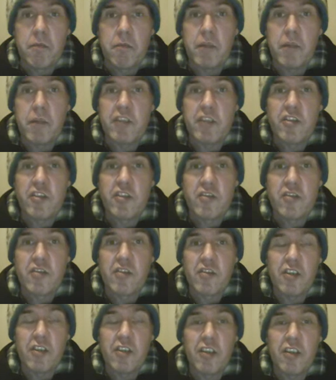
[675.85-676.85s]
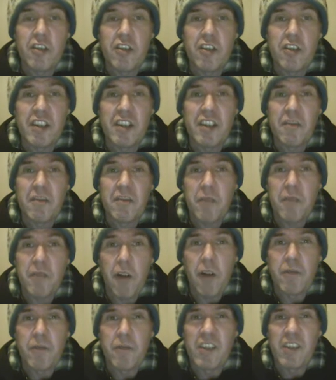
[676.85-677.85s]
which do not
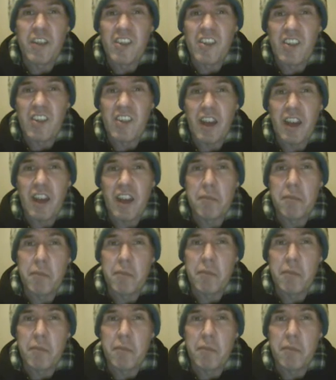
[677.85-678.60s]
involve the state